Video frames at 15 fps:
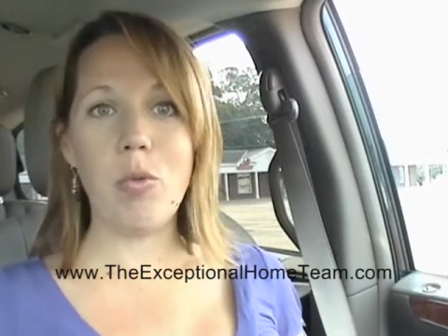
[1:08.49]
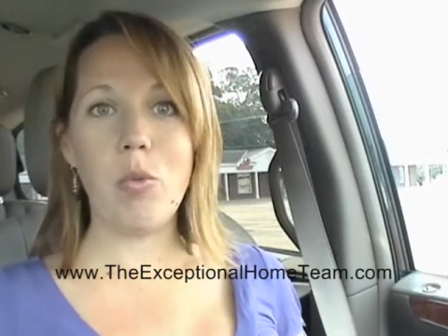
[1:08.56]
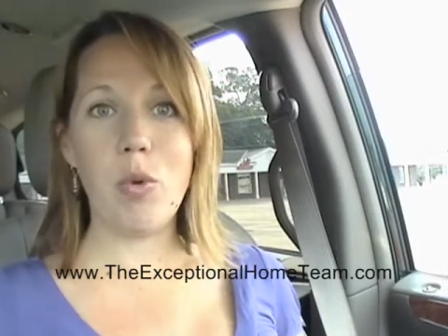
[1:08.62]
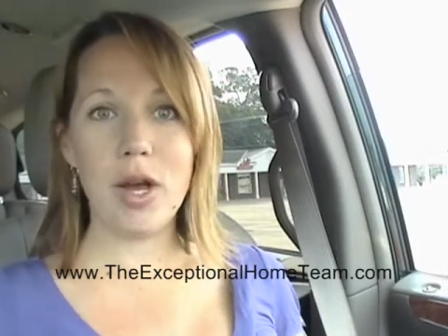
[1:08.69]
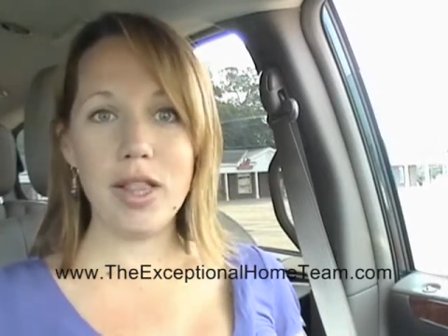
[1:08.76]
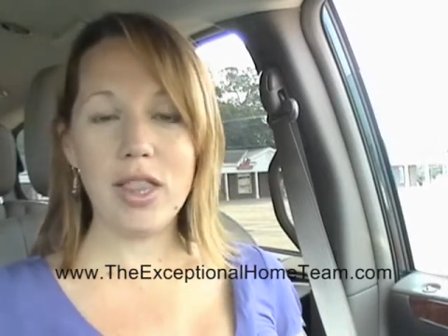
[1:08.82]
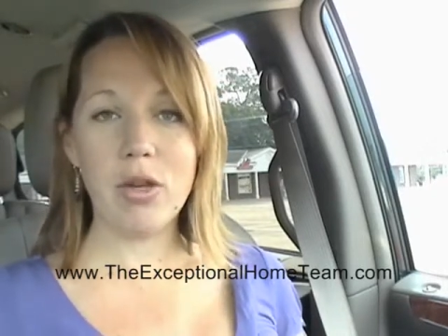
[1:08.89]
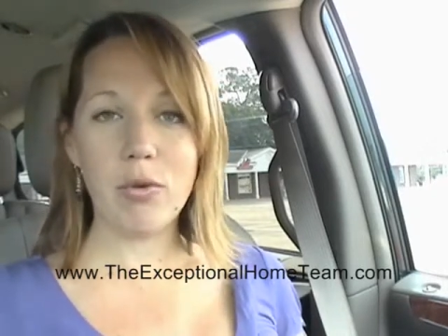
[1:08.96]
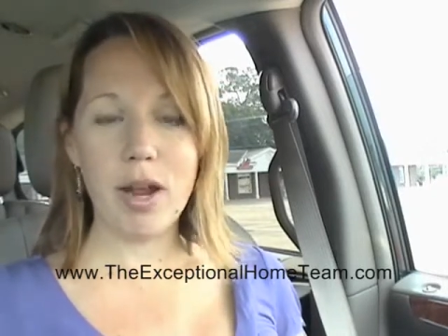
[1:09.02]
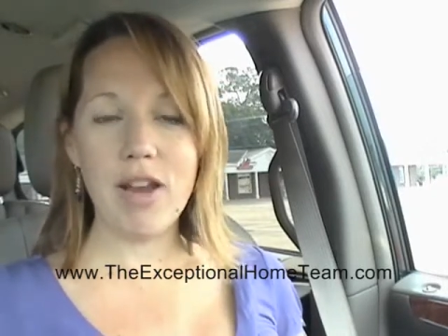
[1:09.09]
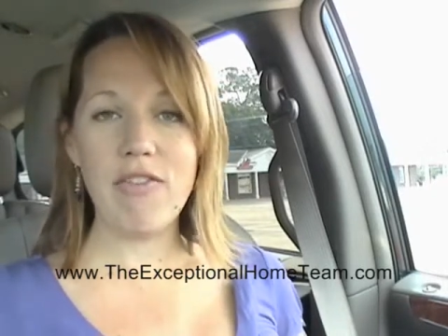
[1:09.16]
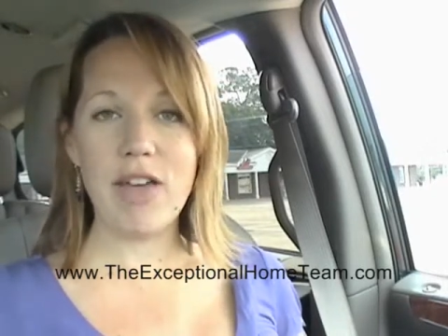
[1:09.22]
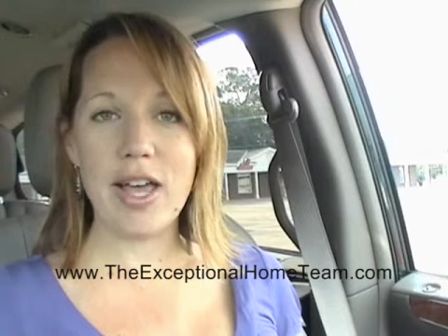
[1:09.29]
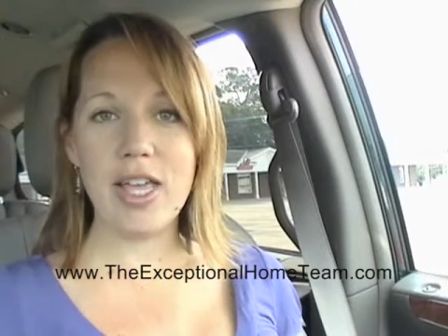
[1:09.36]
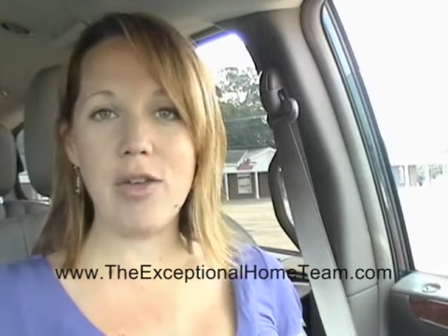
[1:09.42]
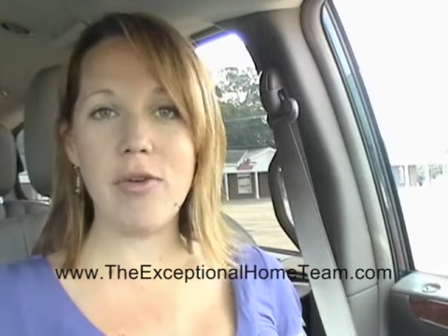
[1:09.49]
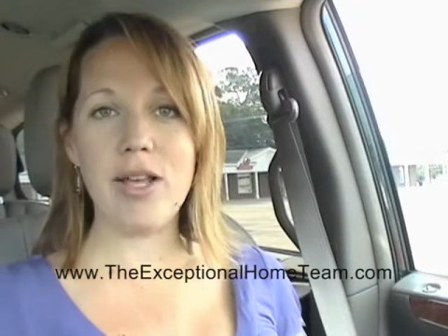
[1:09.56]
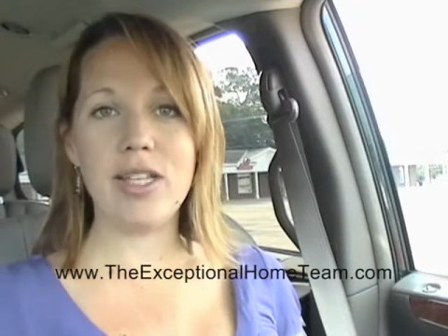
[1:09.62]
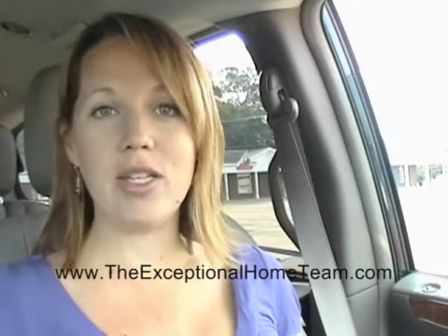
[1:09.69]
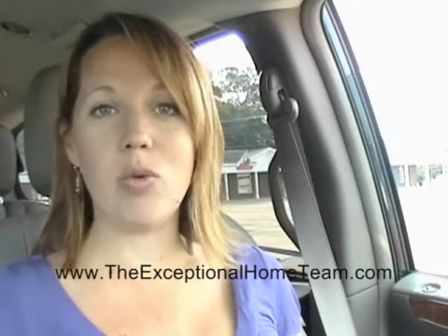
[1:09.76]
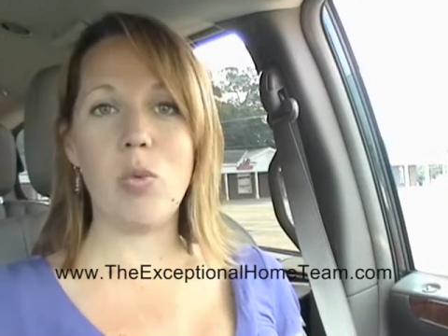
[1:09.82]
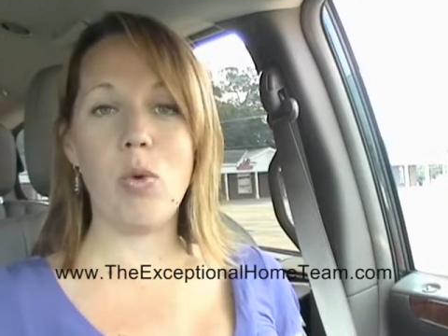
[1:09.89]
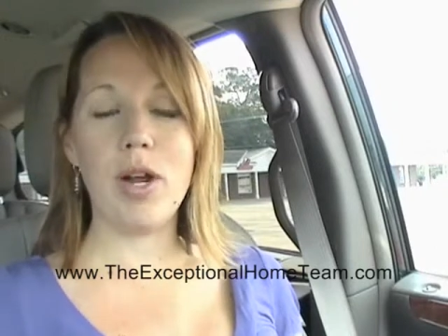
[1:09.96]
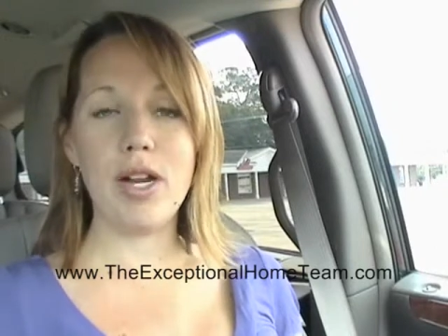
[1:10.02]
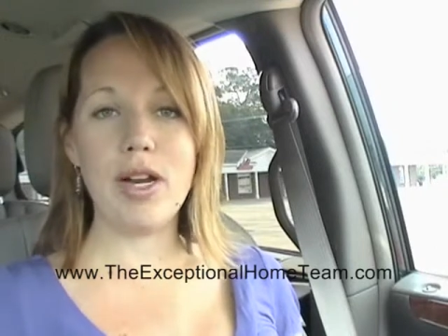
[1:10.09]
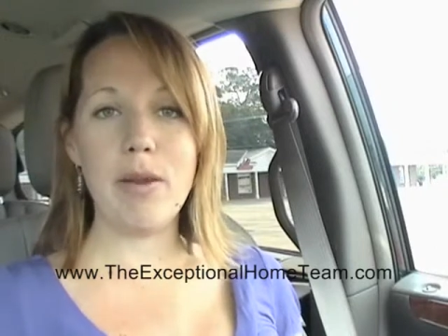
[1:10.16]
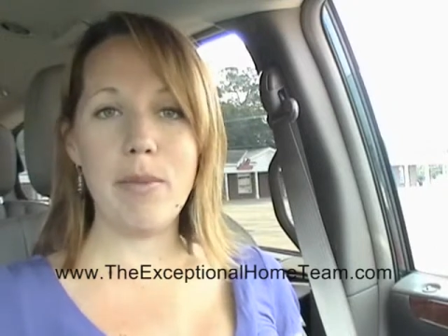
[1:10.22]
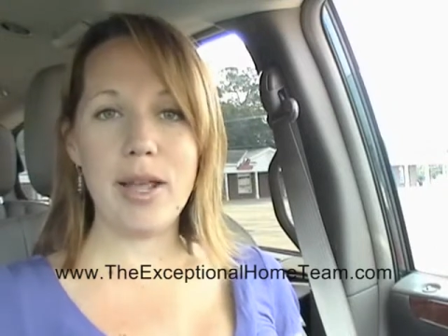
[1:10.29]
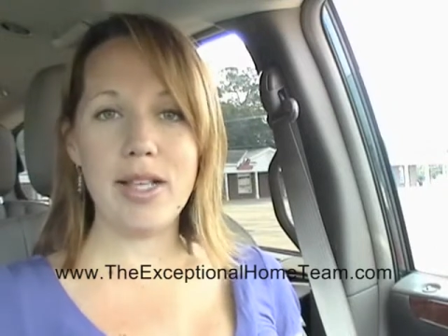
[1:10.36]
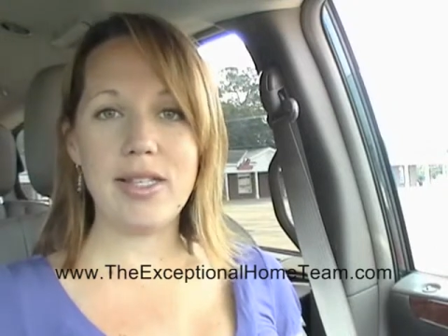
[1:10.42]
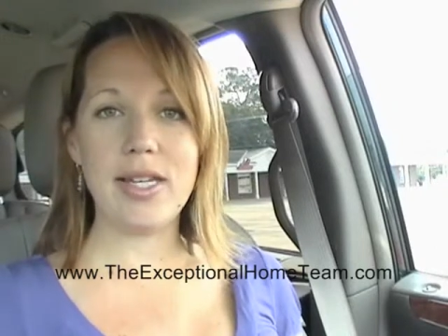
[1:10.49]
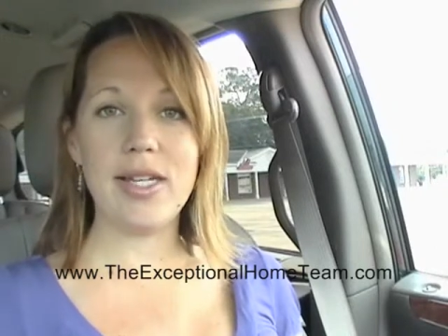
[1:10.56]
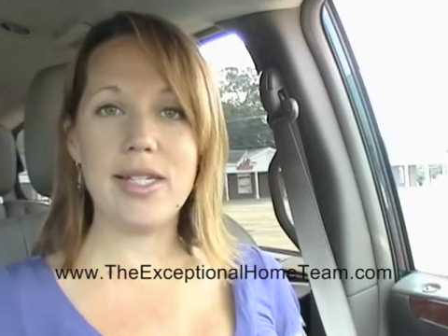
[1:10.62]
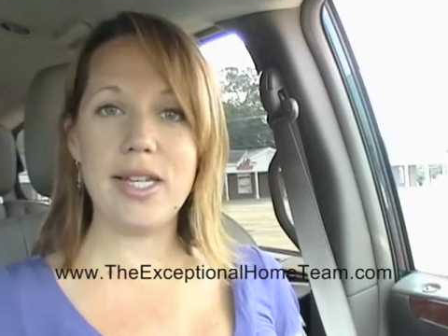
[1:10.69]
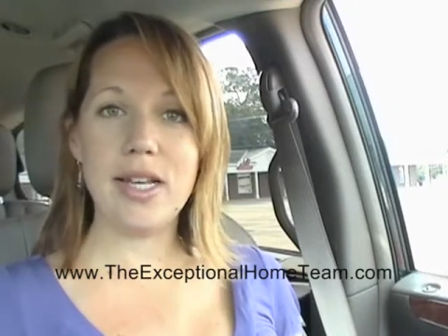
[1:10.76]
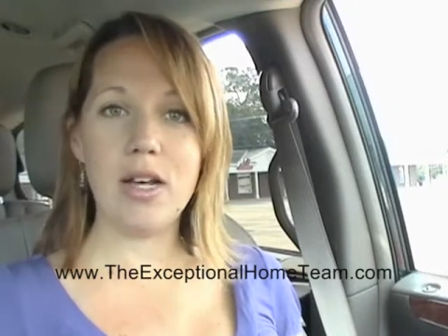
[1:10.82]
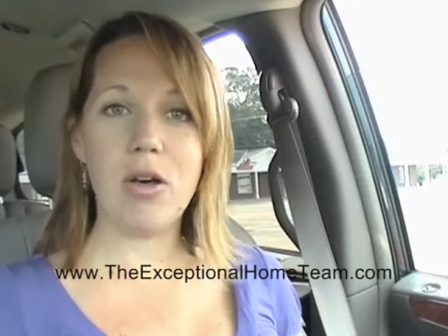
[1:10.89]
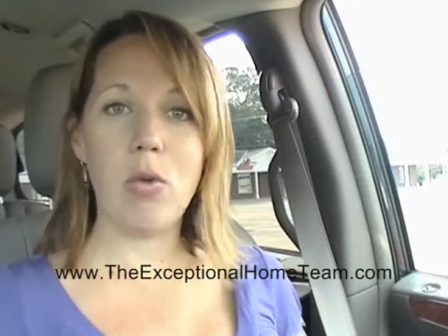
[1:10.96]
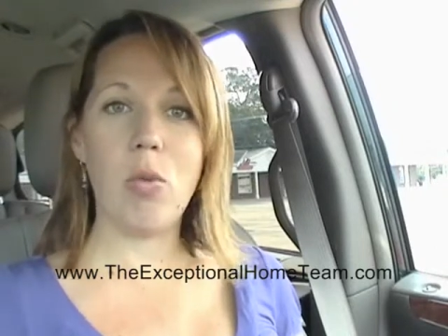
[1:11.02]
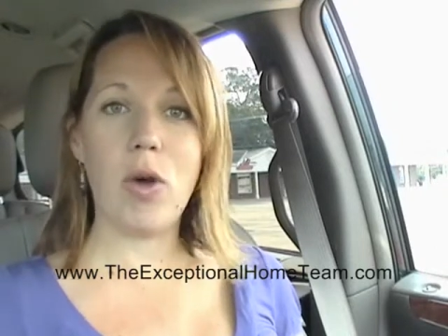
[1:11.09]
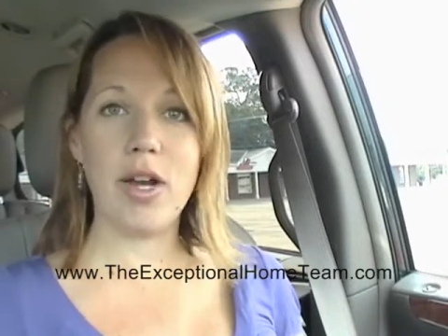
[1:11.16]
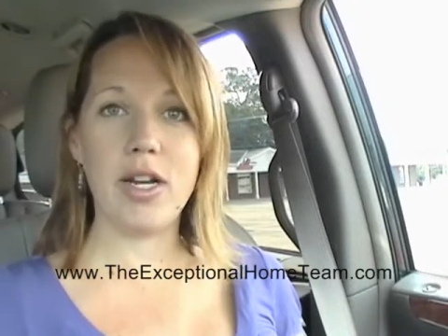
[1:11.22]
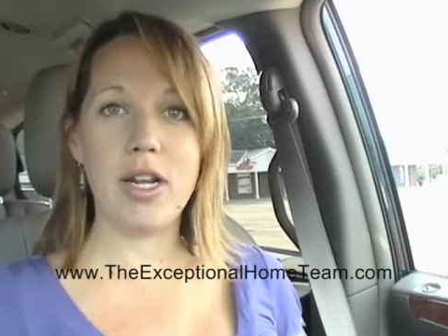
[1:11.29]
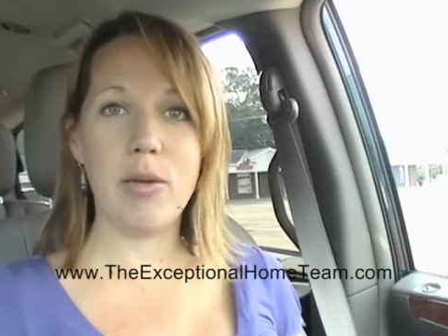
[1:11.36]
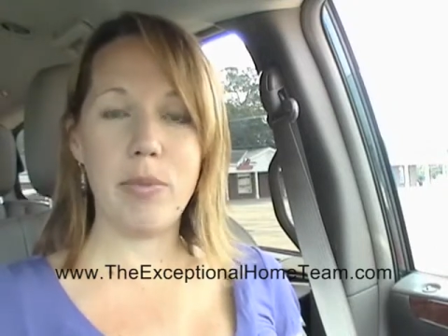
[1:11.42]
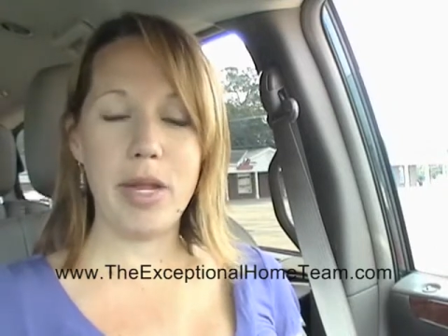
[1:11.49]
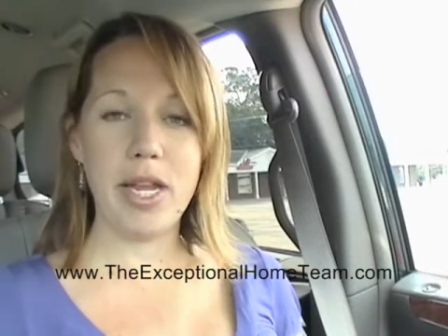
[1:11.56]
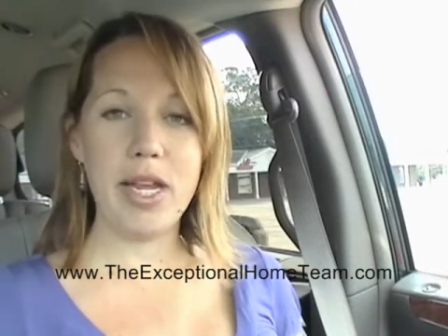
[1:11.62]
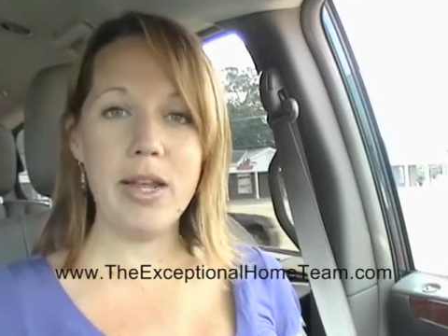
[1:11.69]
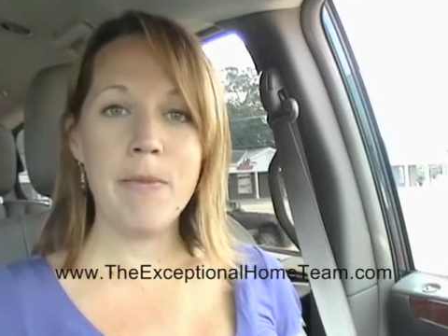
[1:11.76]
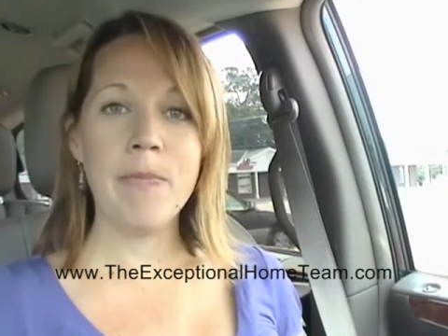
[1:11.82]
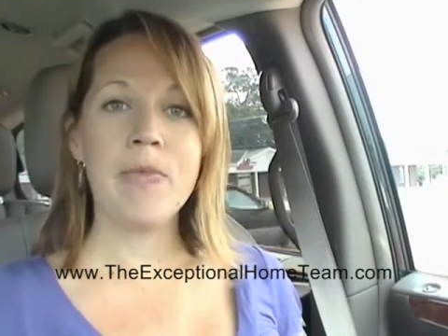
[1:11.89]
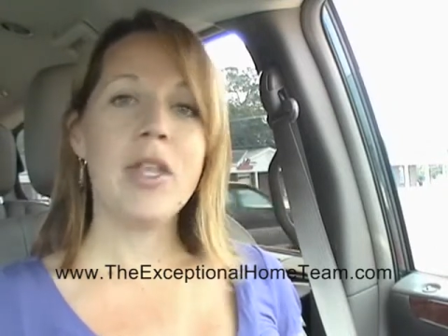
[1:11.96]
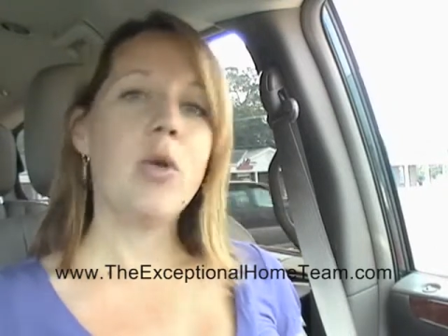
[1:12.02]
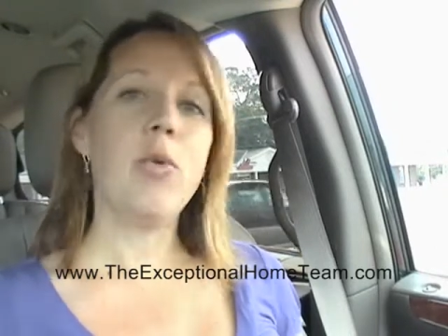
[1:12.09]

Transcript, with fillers: what the right value is and what an amazing deal one can be.